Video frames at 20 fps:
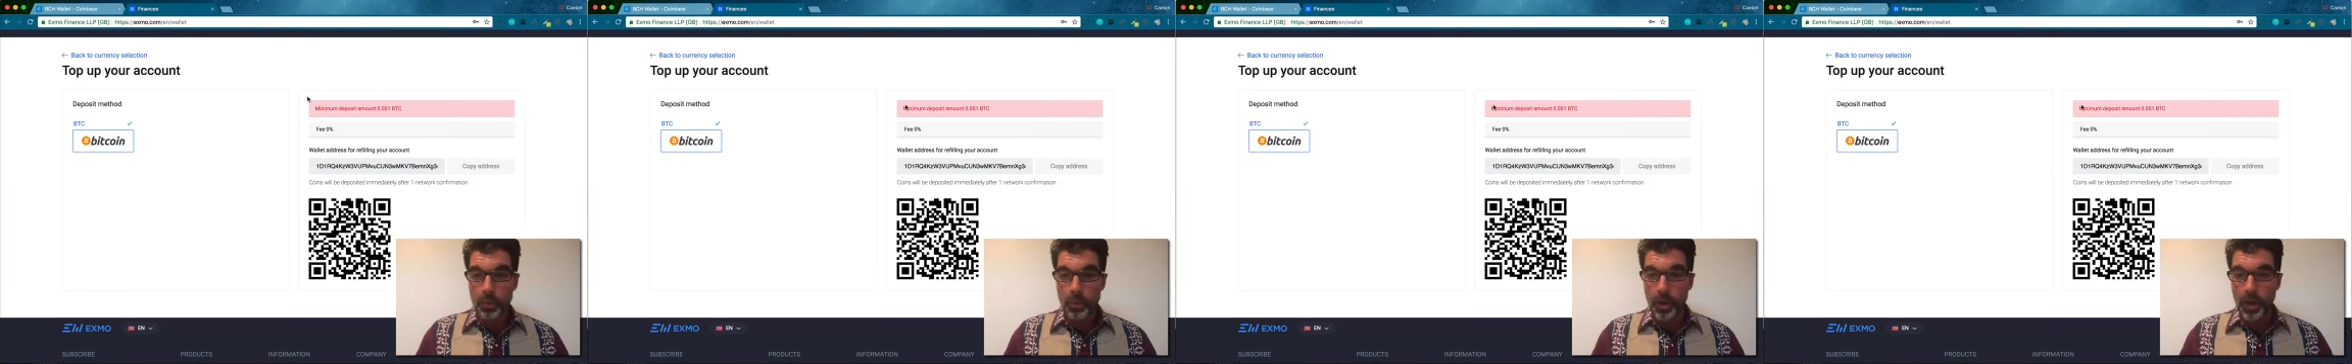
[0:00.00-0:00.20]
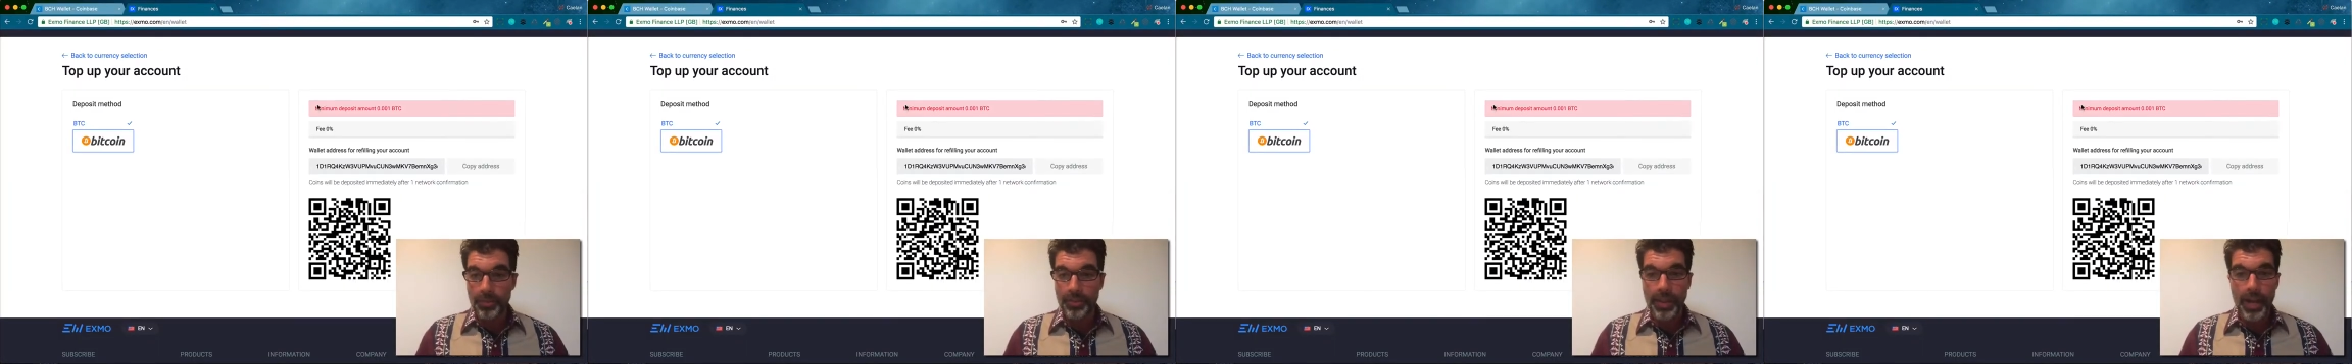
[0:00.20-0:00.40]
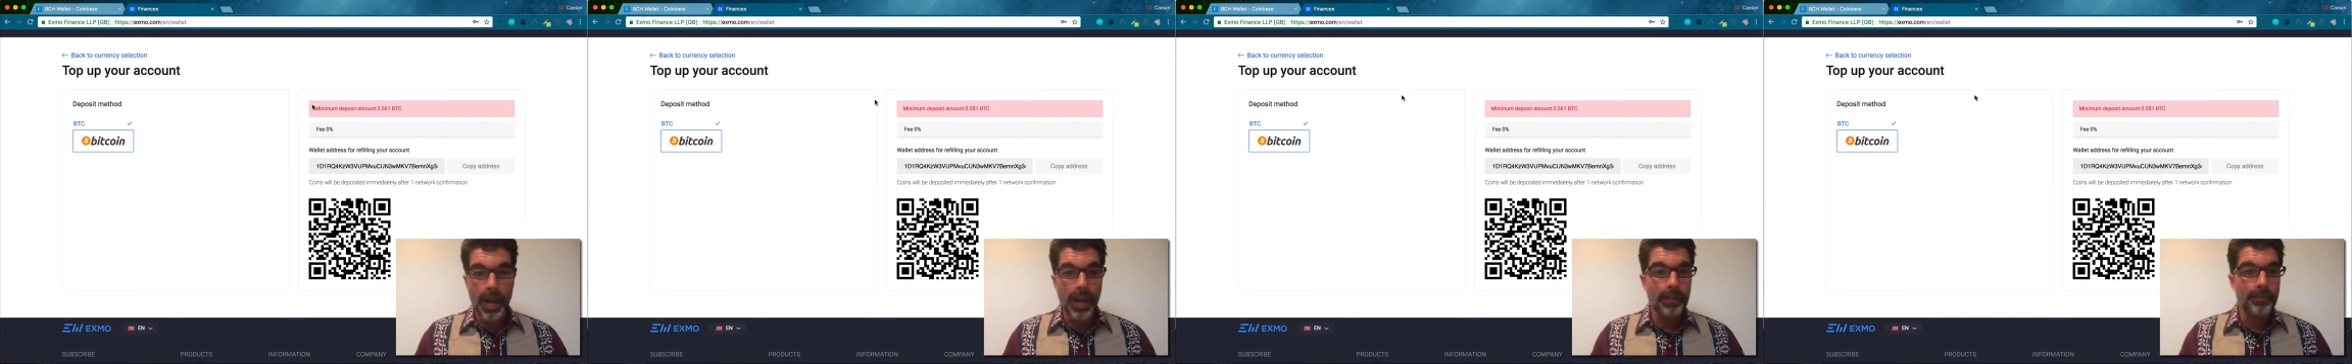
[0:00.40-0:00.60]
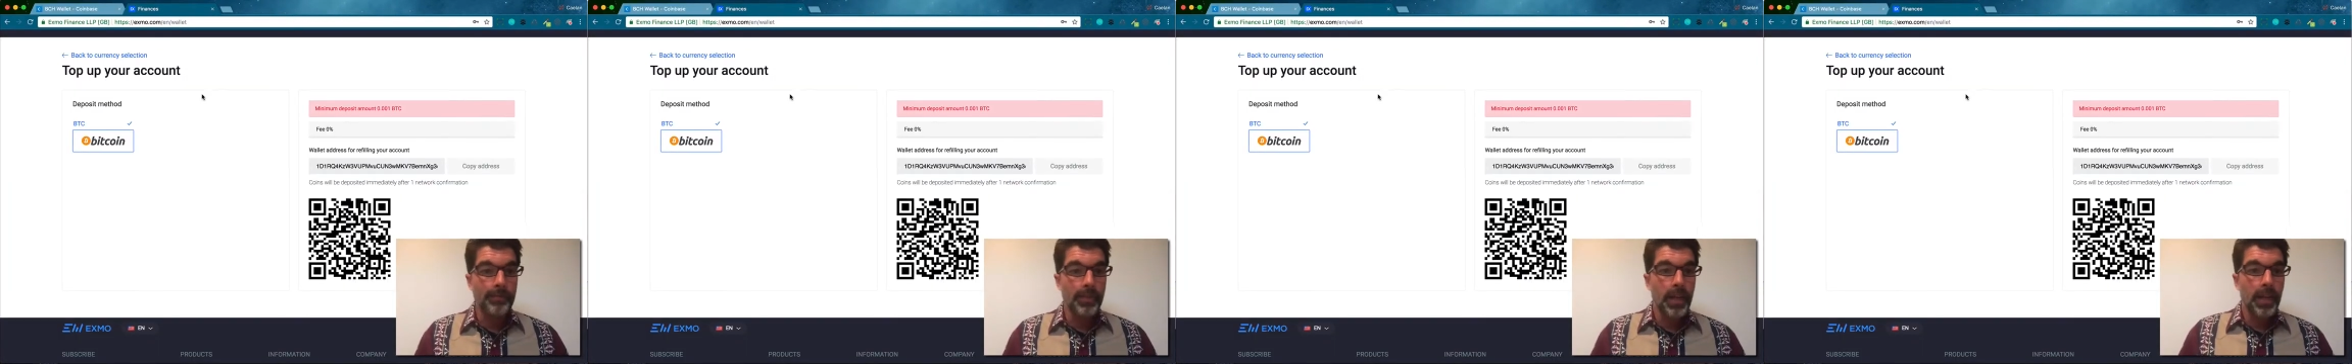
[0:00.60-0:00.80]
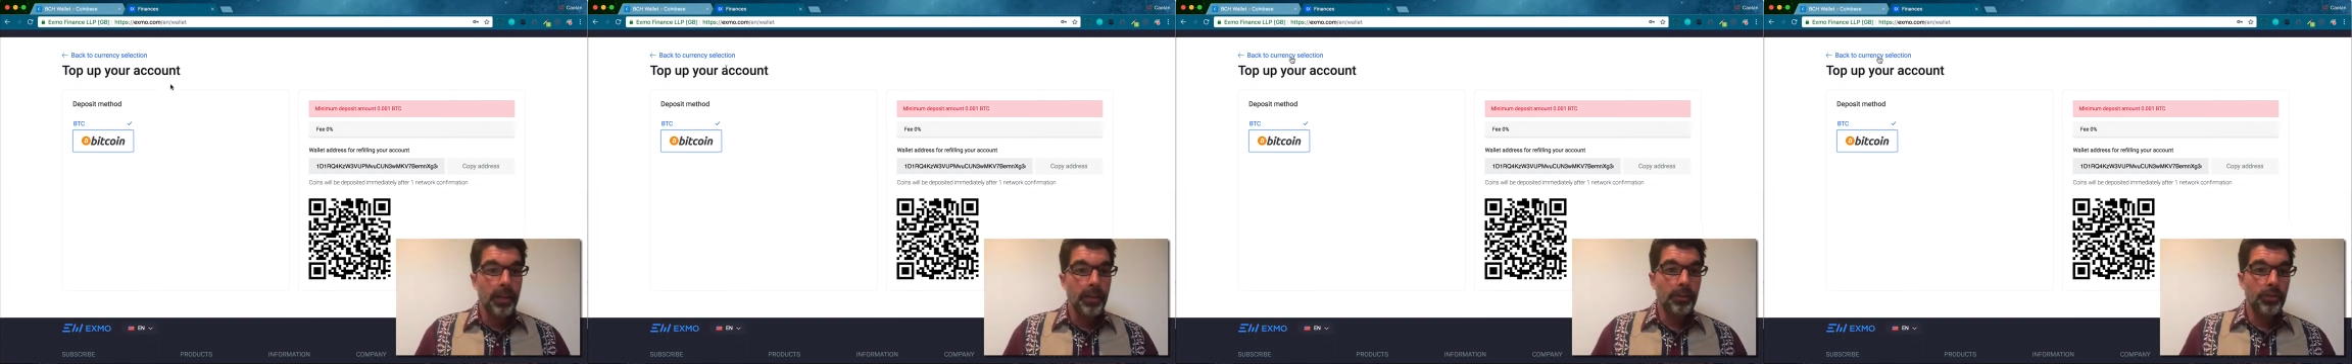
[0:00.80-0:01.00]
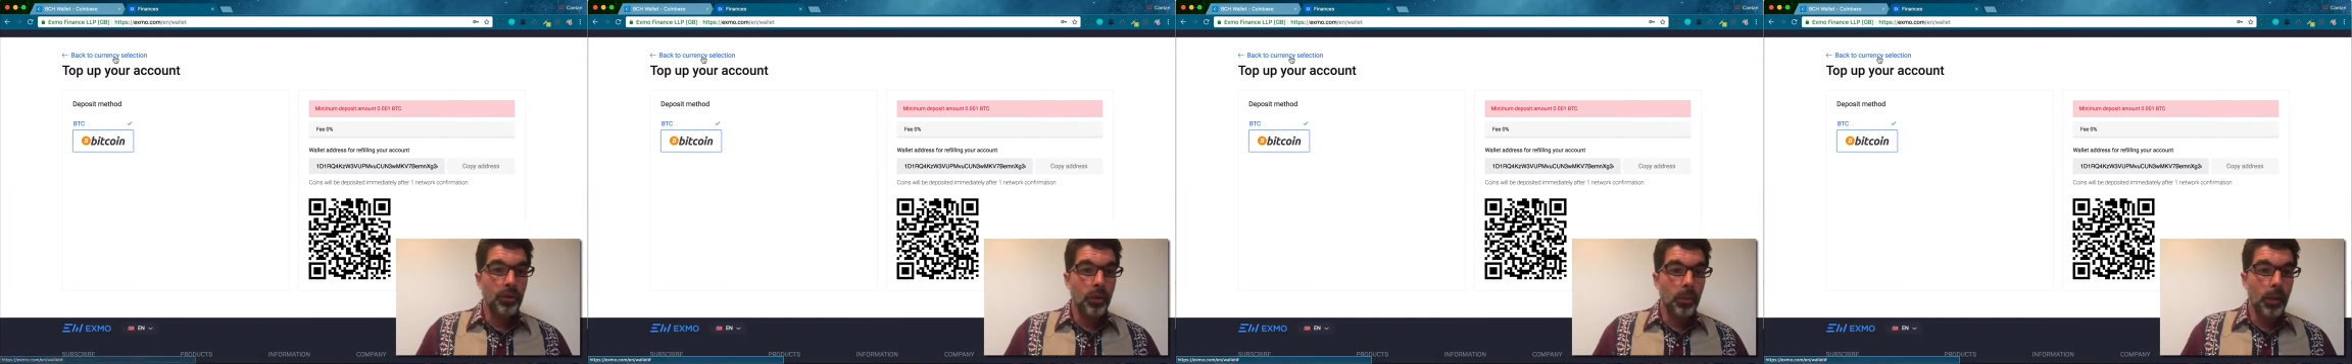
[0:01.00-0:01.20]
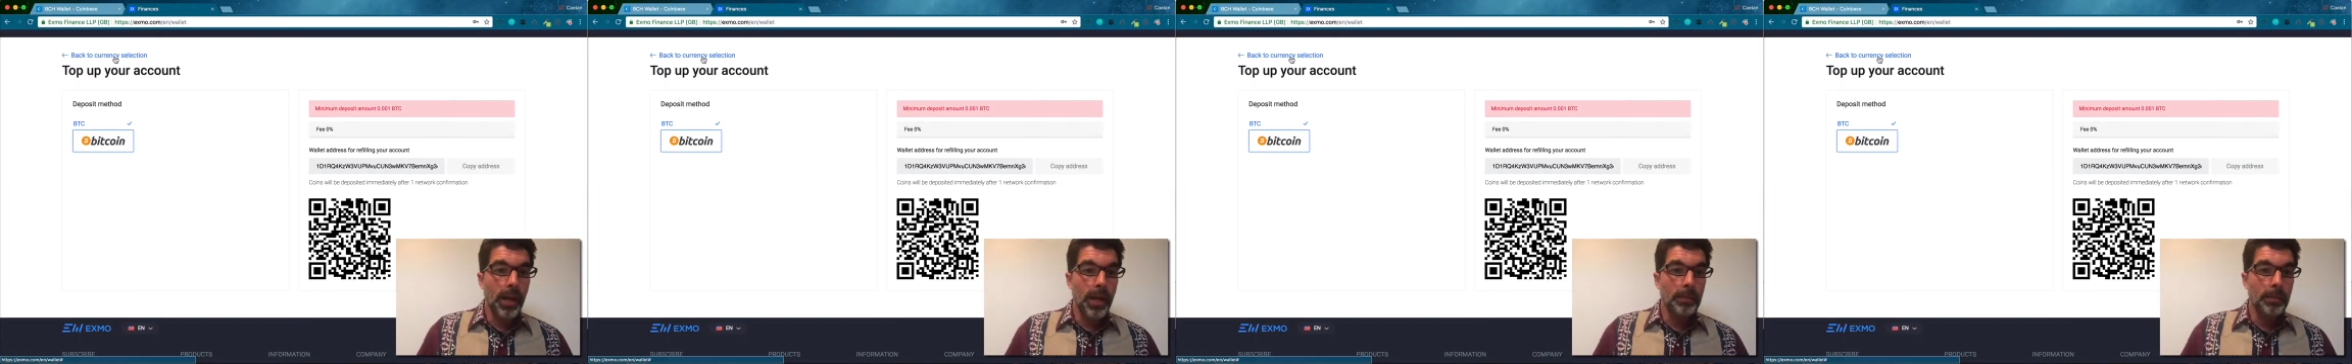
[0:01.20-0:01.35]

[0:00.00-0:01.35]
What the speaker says: want that. So what I'm